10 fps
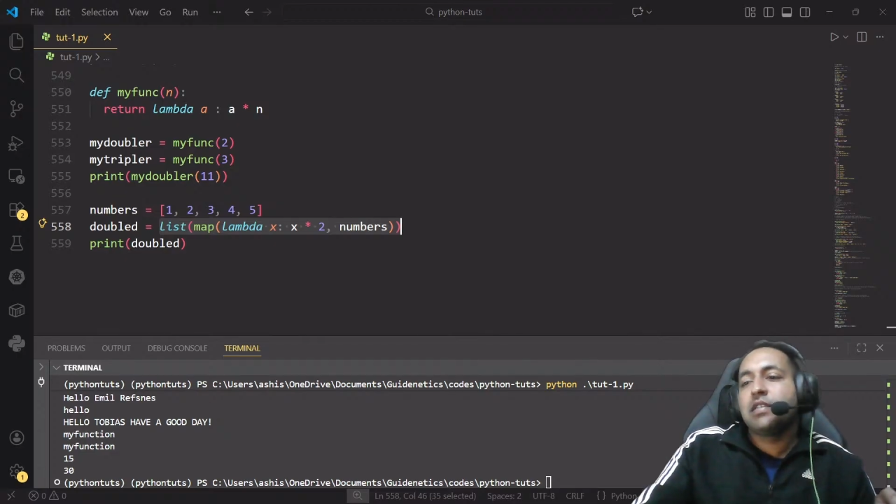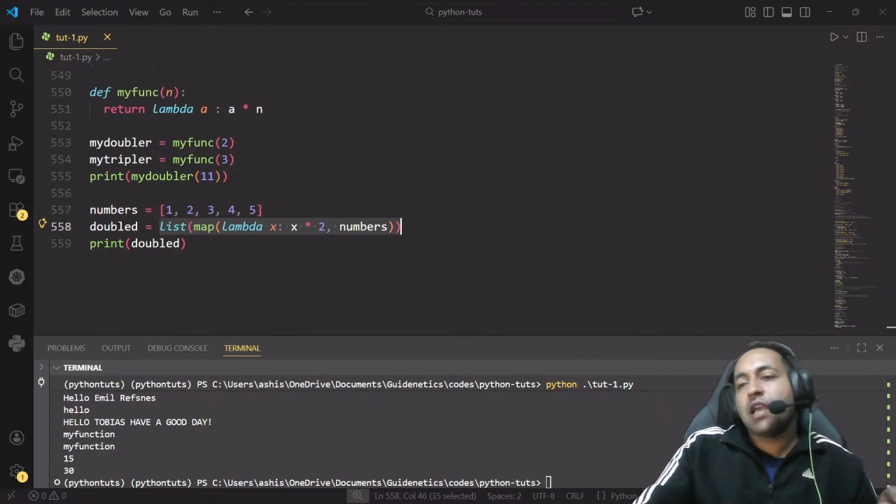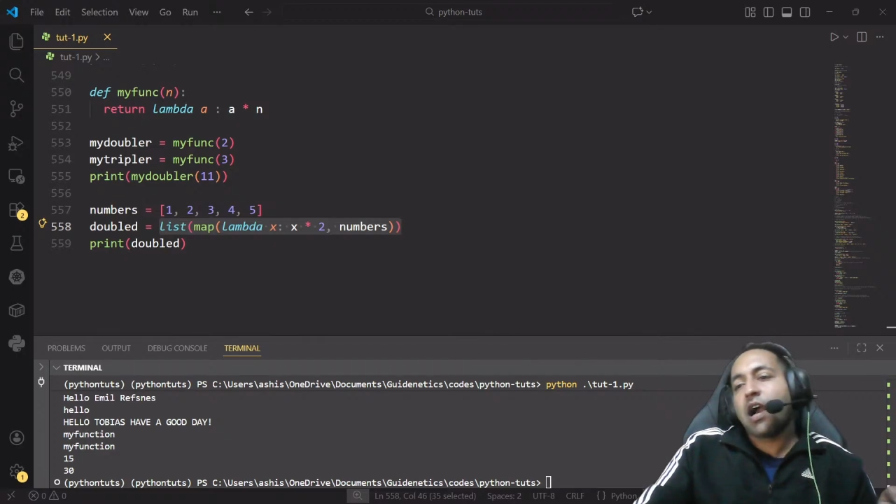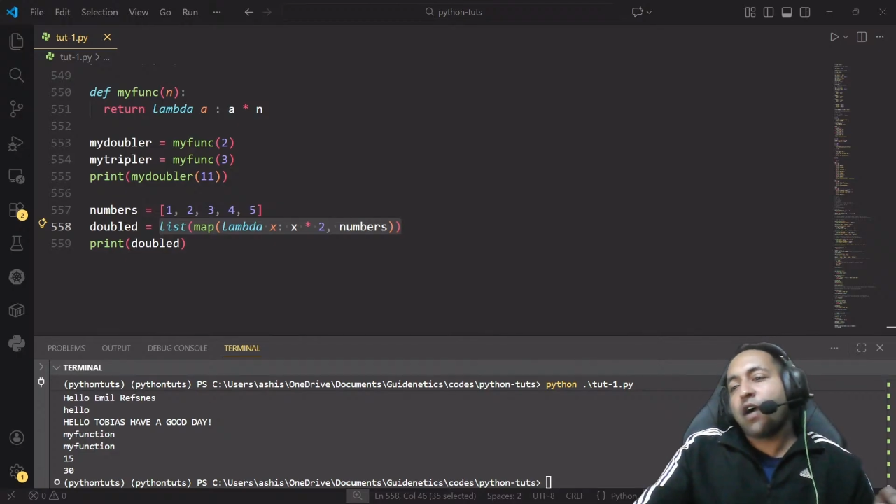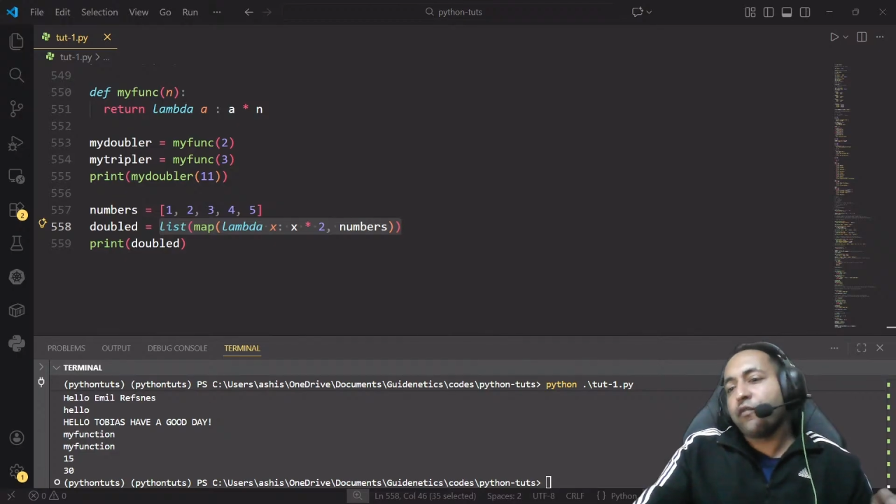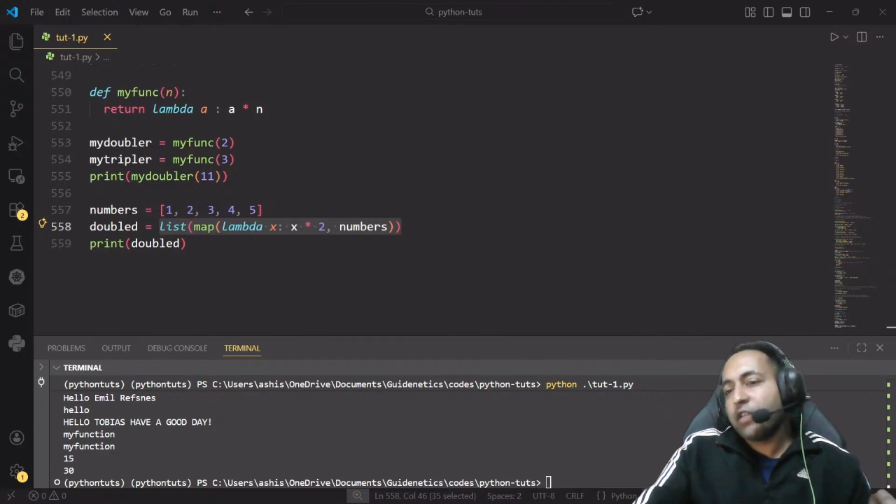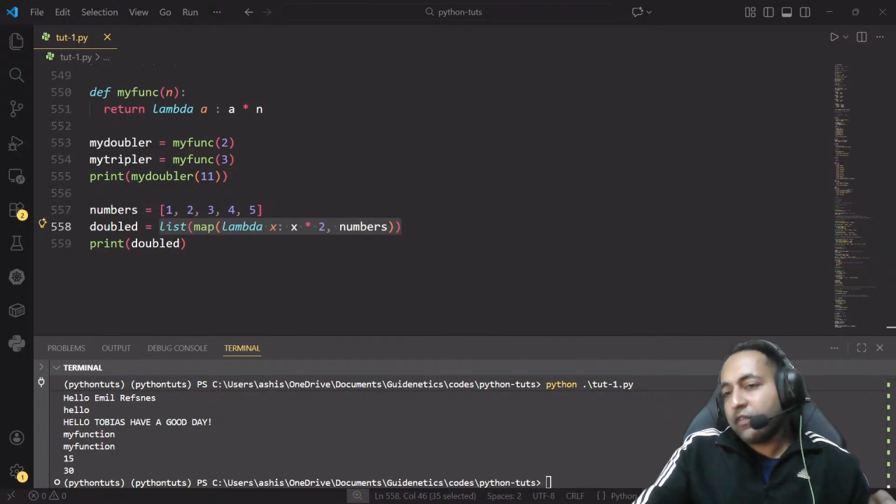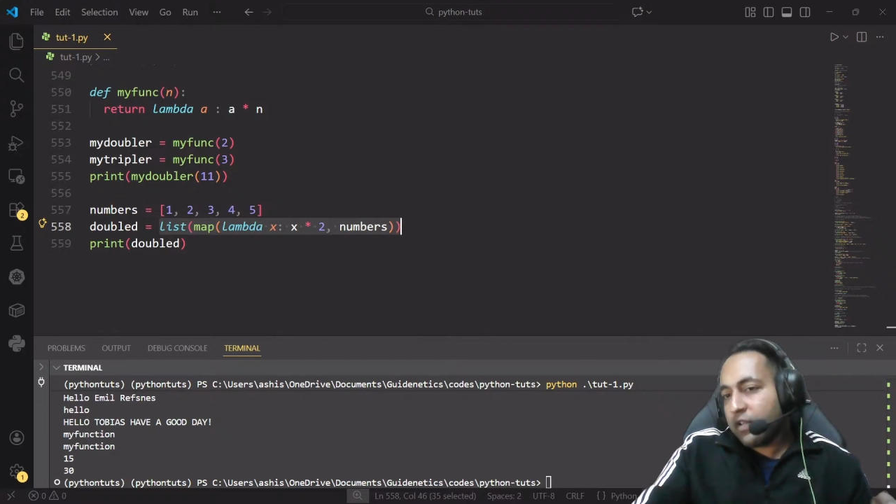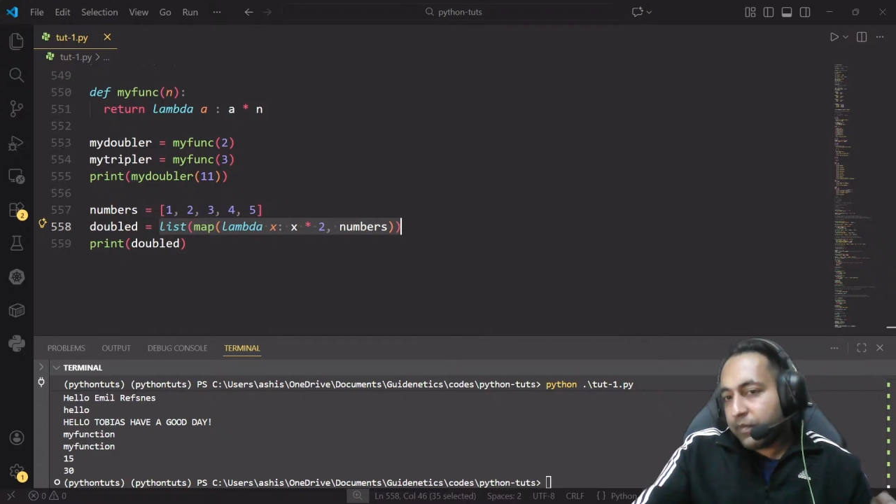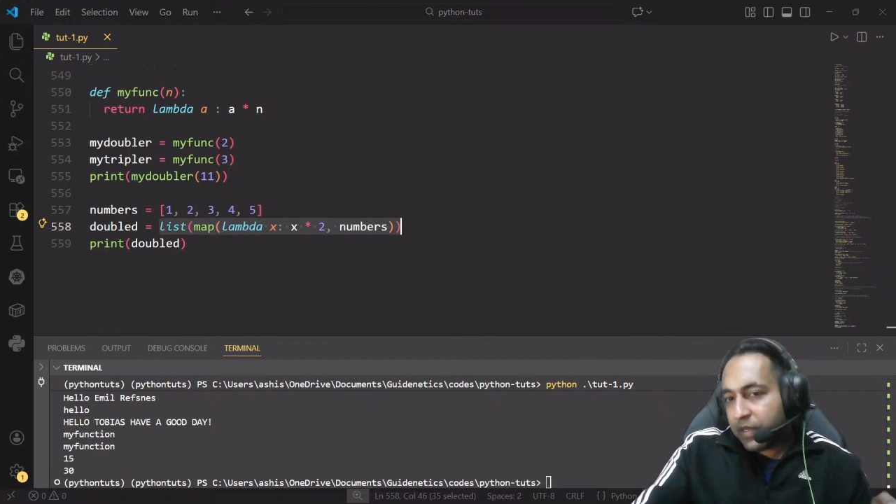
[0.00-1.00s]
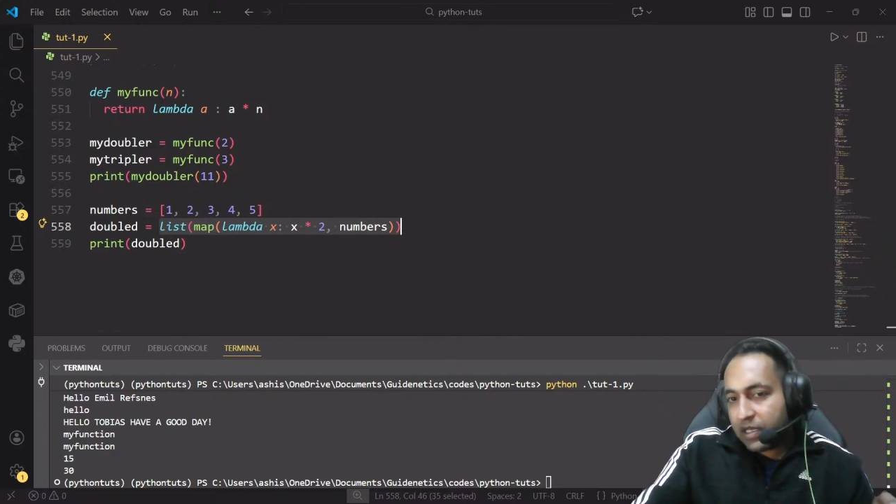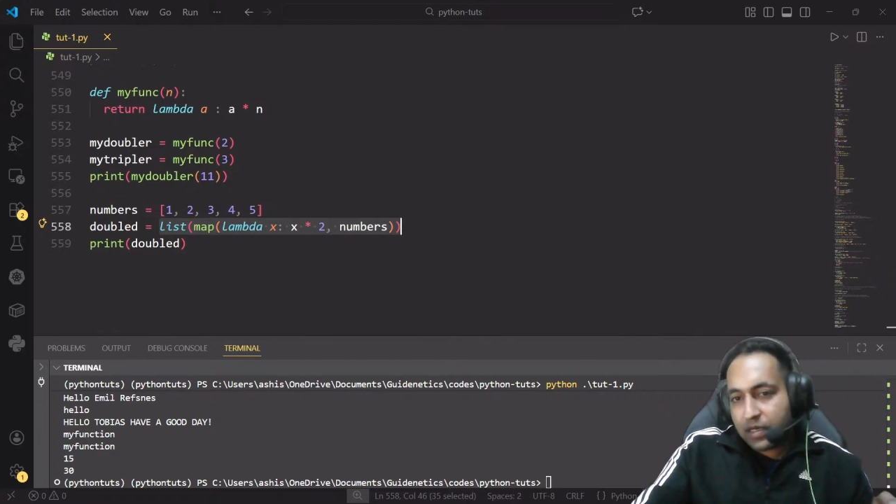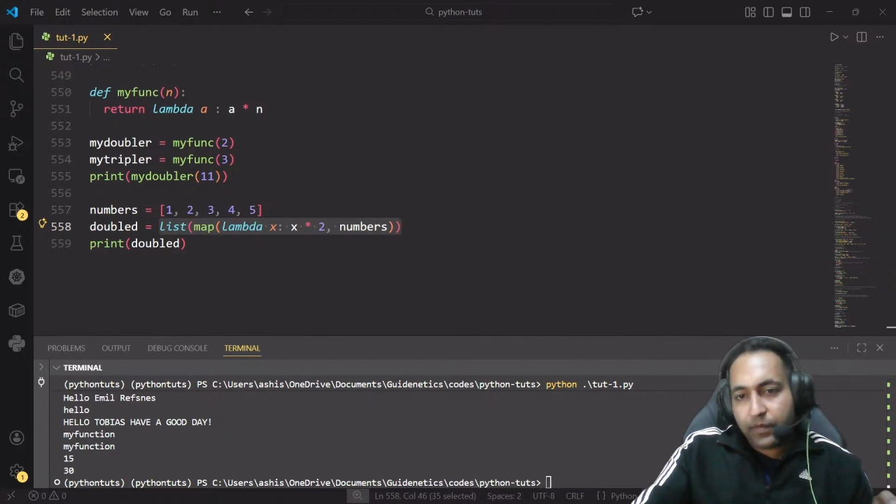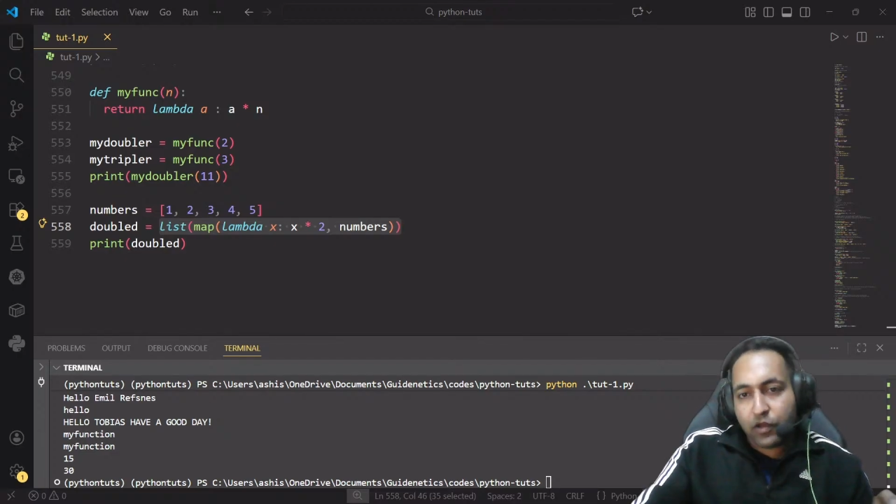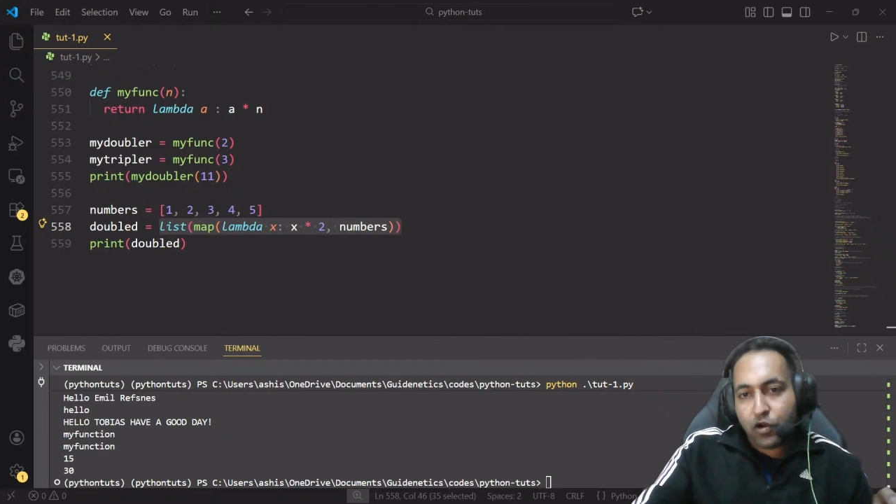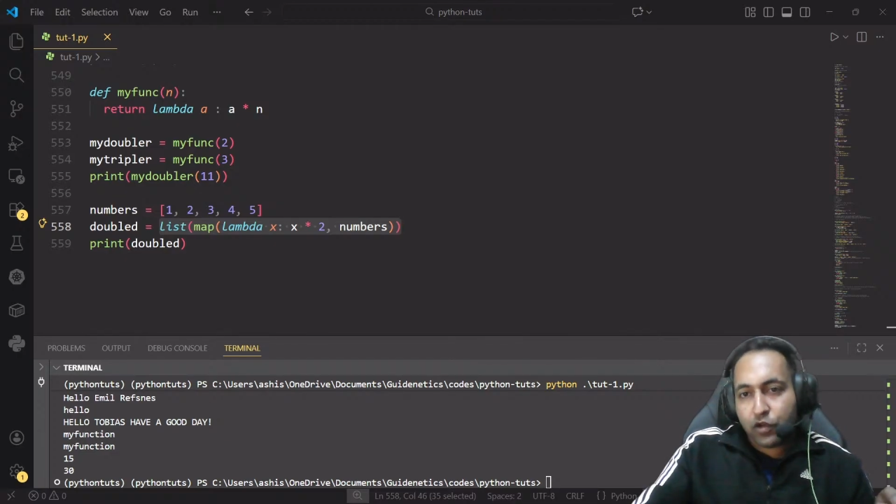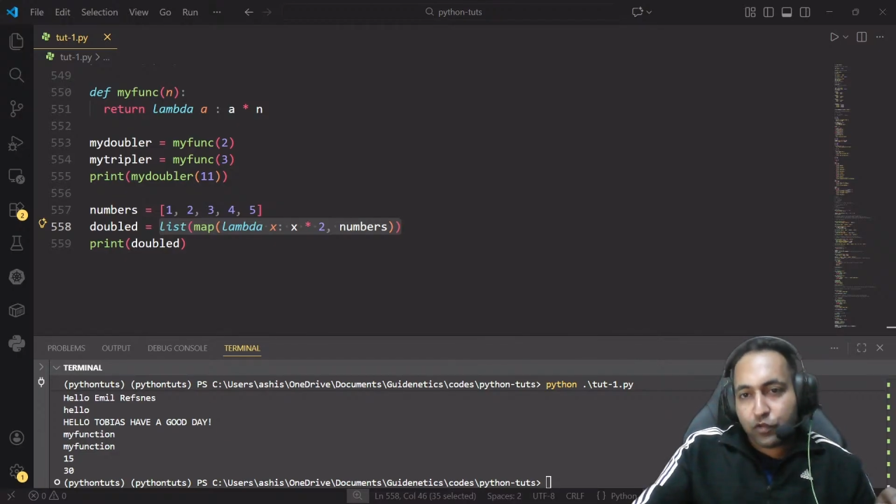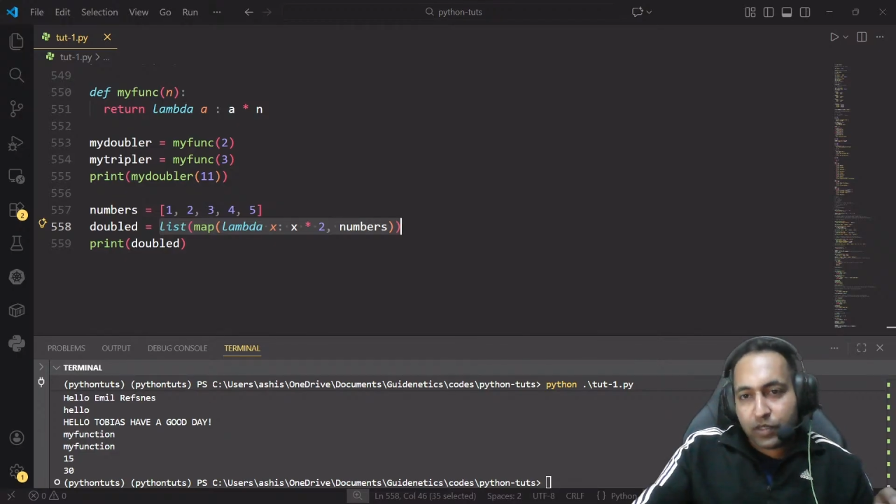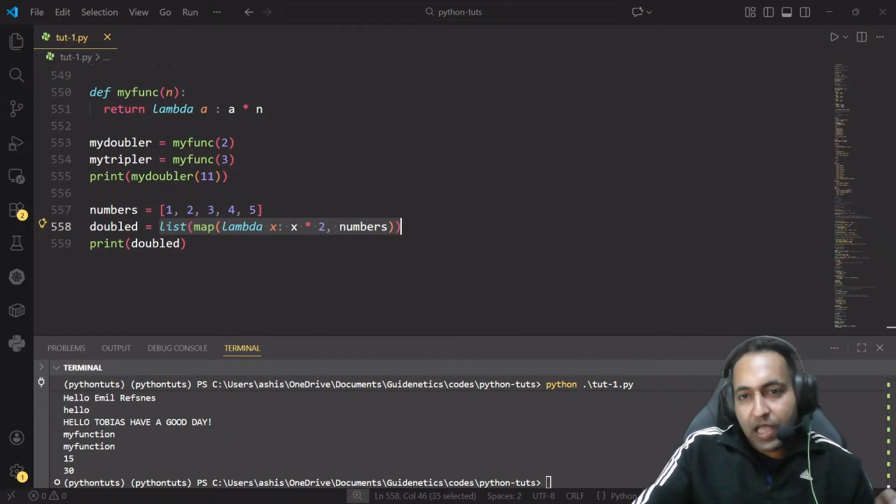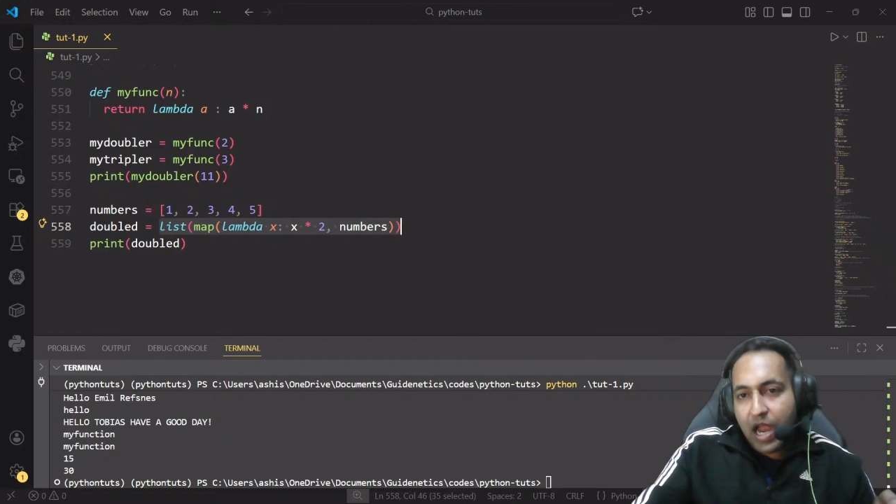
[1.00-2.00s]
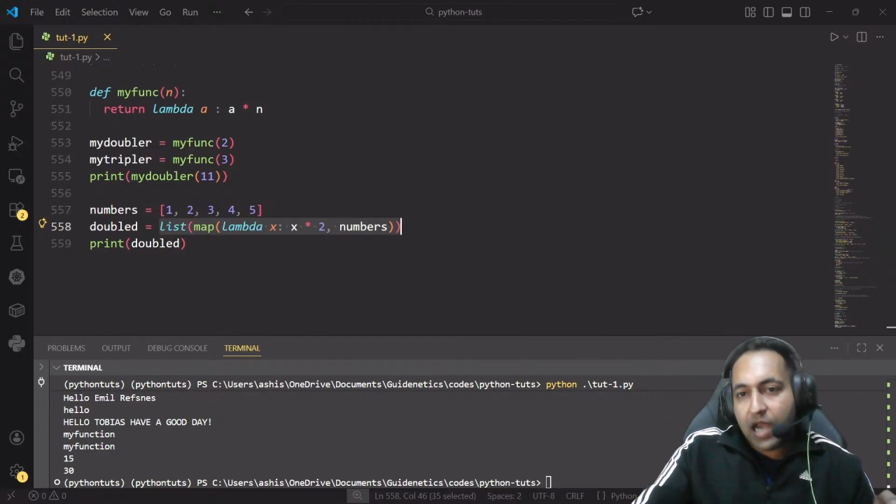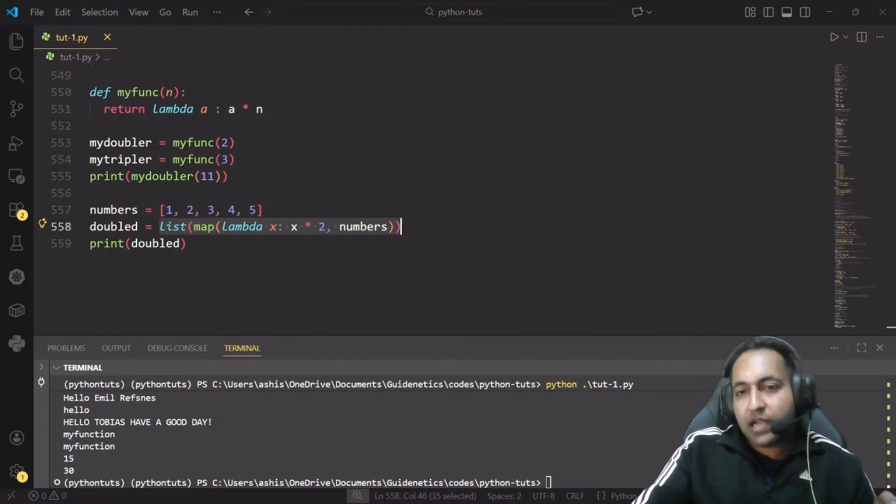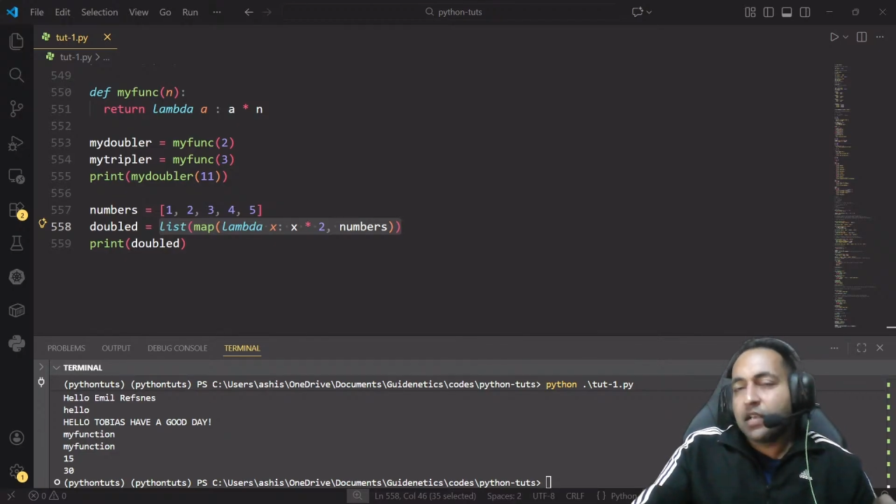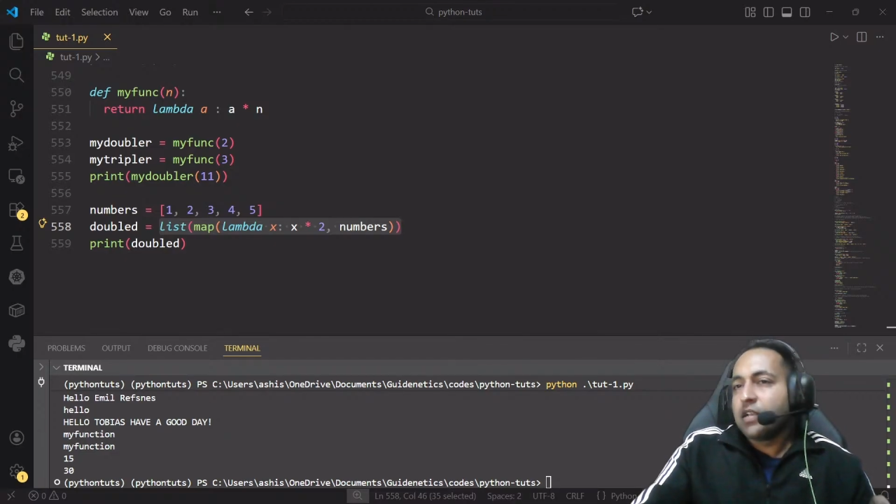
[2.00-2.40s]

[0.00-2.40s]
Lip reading: Yeah, we will be coming on to that.